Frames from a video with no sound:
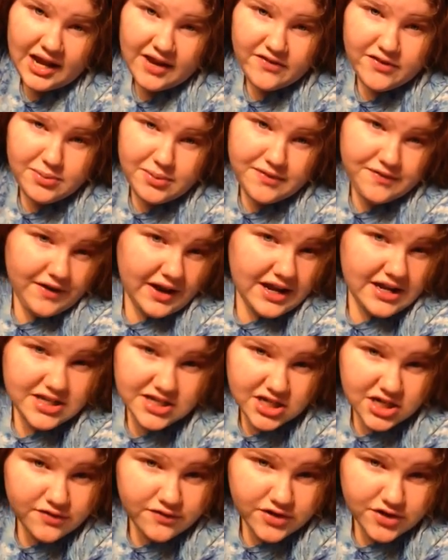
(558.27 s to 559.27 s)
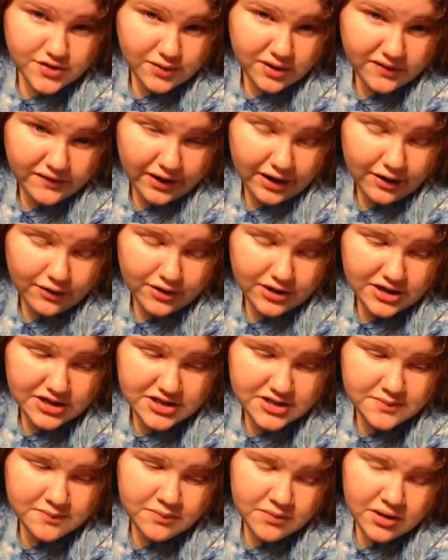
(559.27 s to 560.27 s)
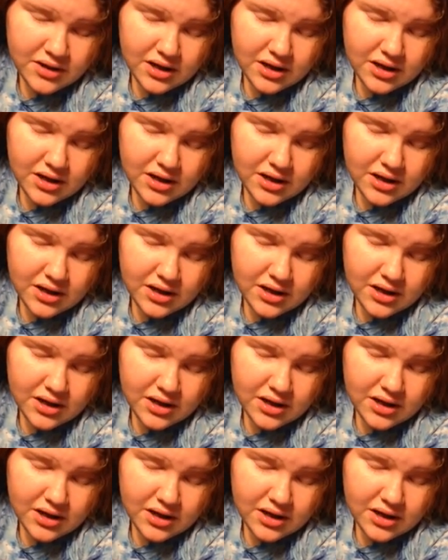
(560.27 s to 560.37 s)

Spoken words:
have to be fasting for 12 hours.